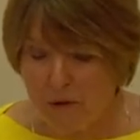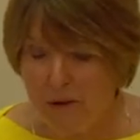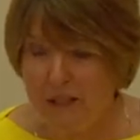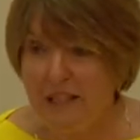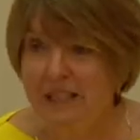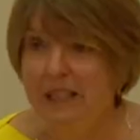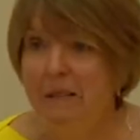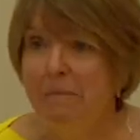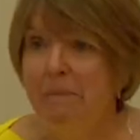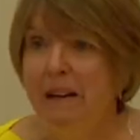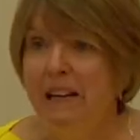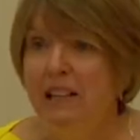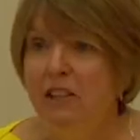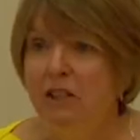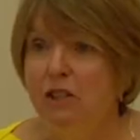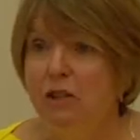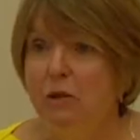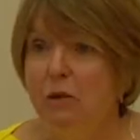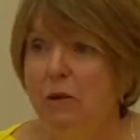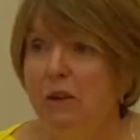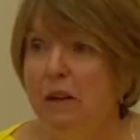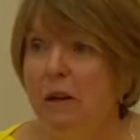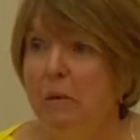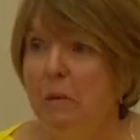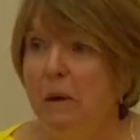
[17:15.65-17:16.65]
is to make
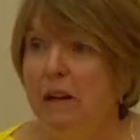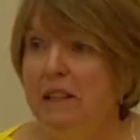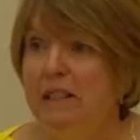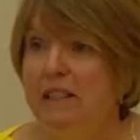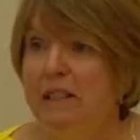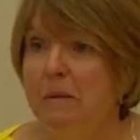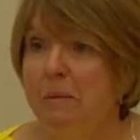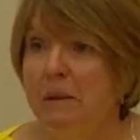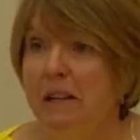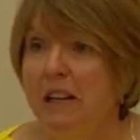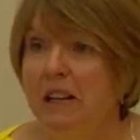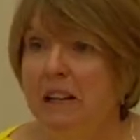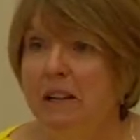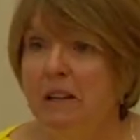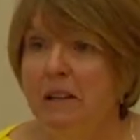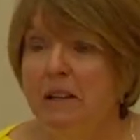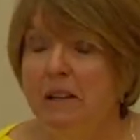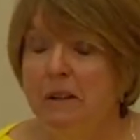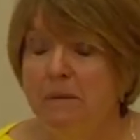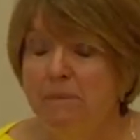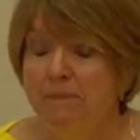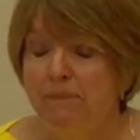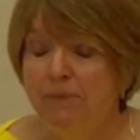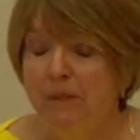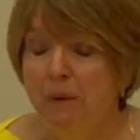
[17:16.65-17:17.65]
sure that
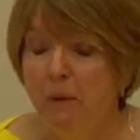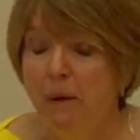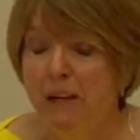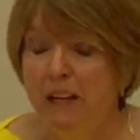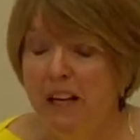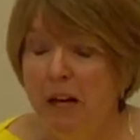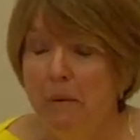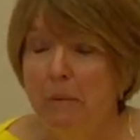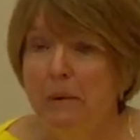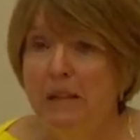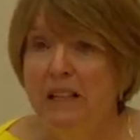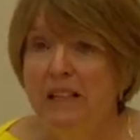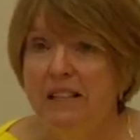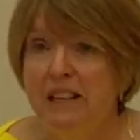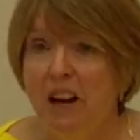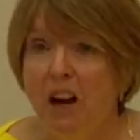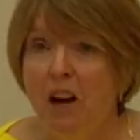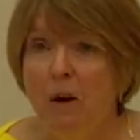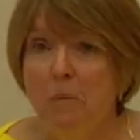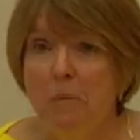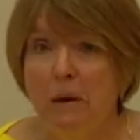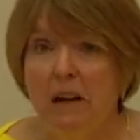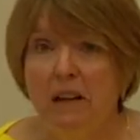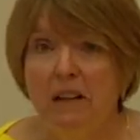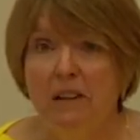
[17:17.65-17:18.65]
when companies
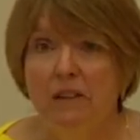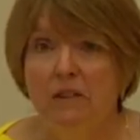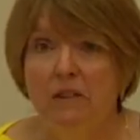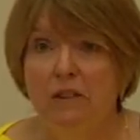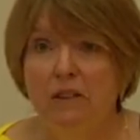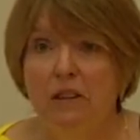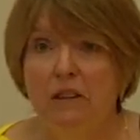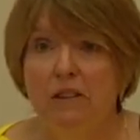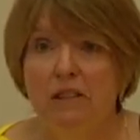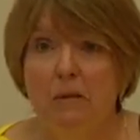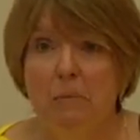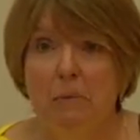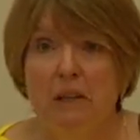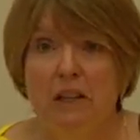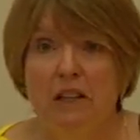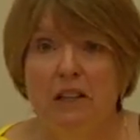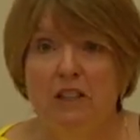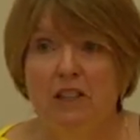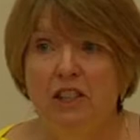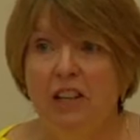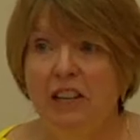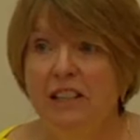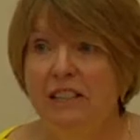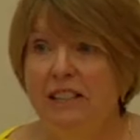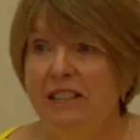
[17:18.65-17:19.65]
are buying through those supply
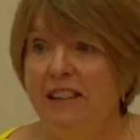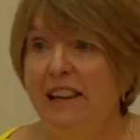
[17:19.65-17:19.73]
chains,